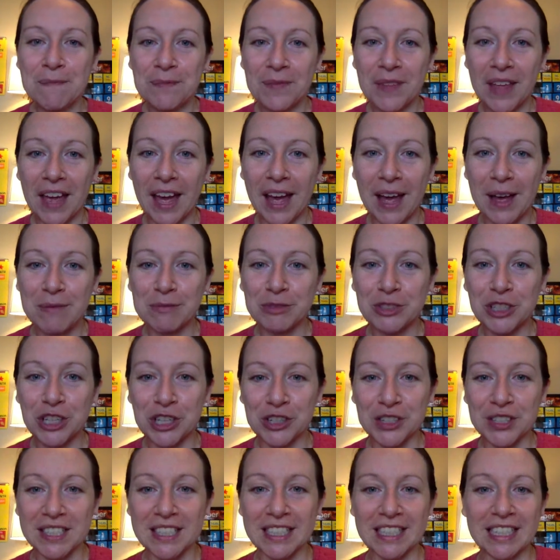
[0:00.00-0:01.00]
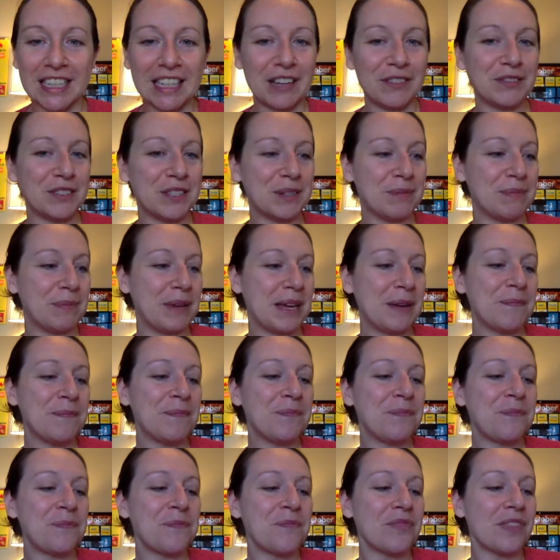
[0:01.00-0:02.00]
generously gifted me.
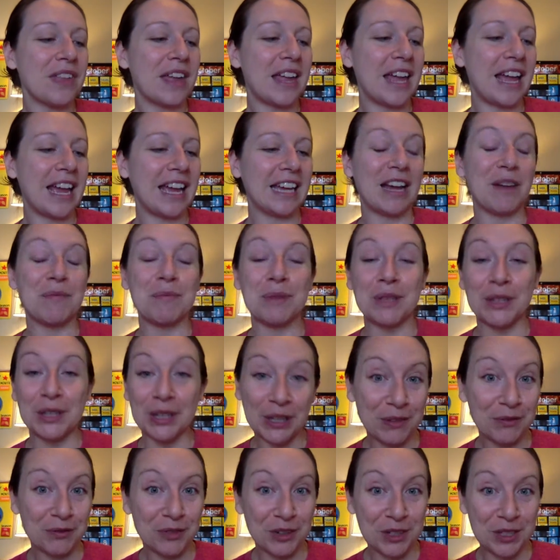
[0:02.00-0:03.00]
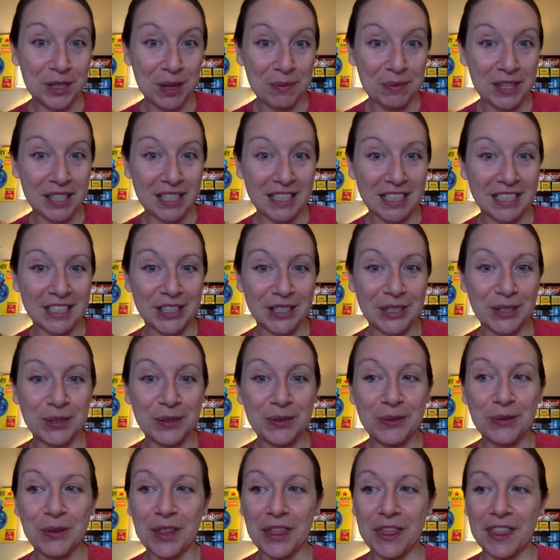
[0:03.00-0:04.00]
And I've been looking for something to
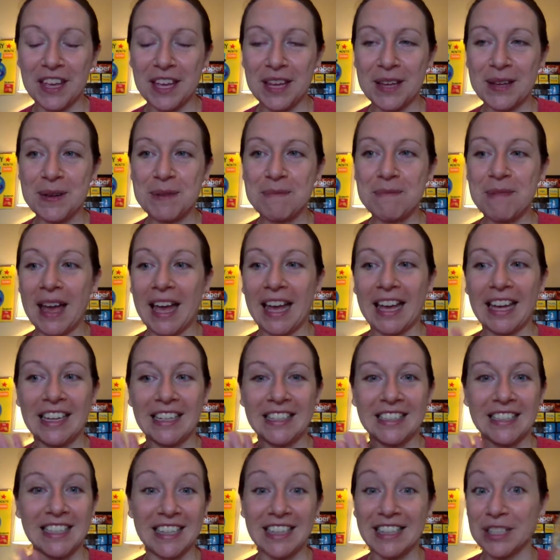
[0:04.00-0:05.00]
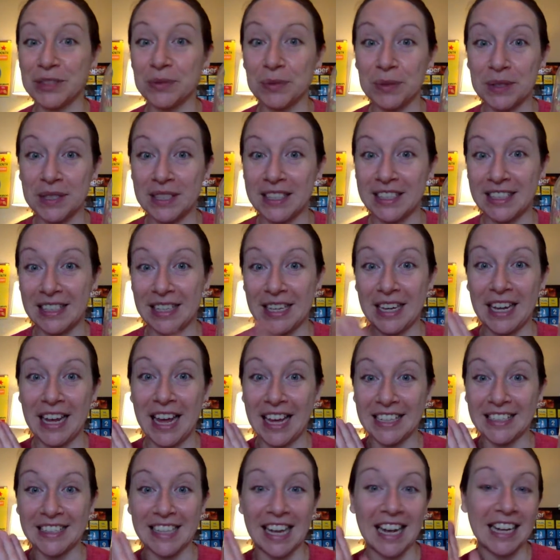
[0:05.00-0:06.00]
do with them, and this was the
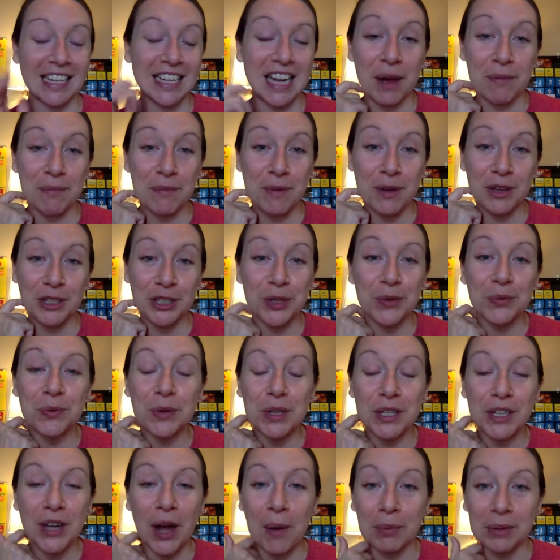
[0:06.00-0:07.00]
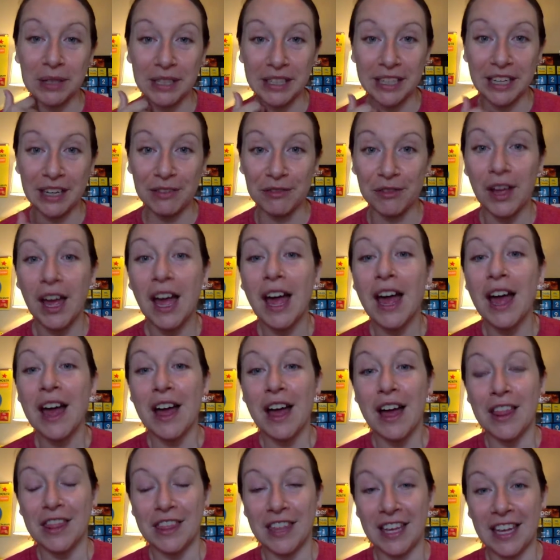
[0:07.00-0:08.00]
exact time. You would not believe
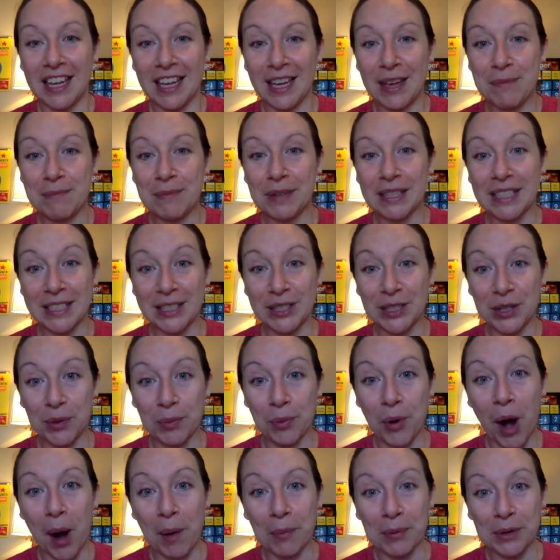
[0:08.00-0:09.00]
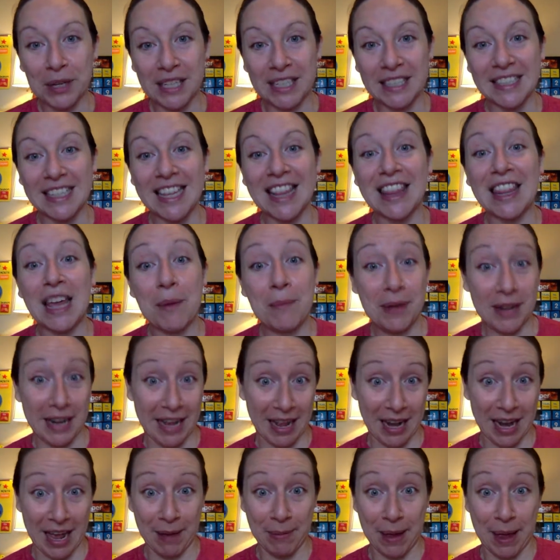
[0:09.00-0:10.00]
the medicinal properties that
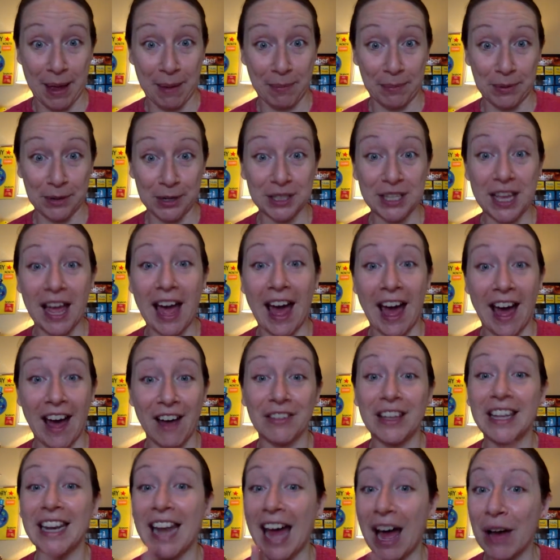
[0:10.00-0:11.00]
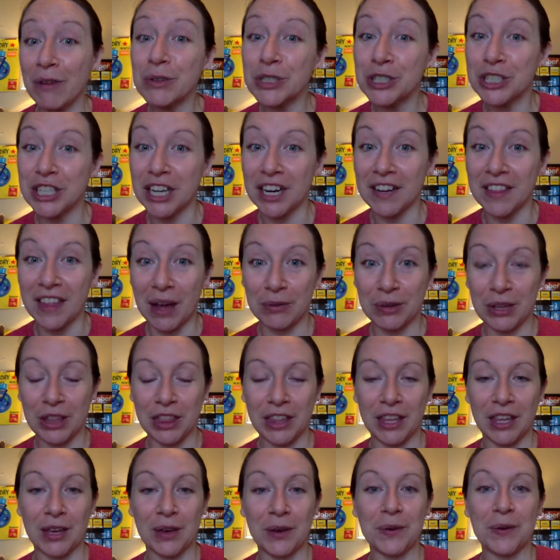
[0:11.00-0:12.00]
banana peppers have. And I will share that
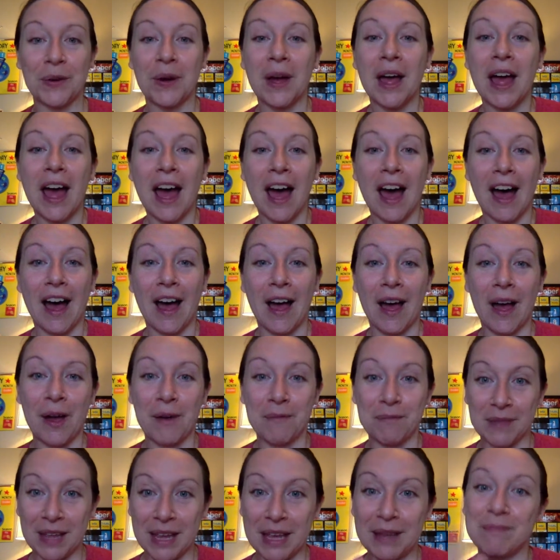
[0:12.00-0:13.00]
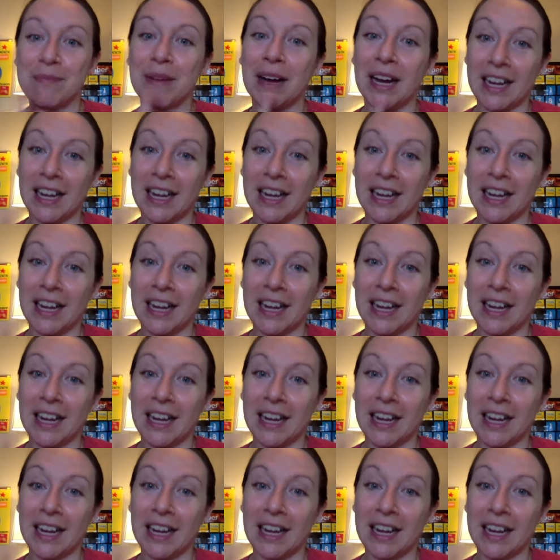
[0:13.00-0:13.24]
with you in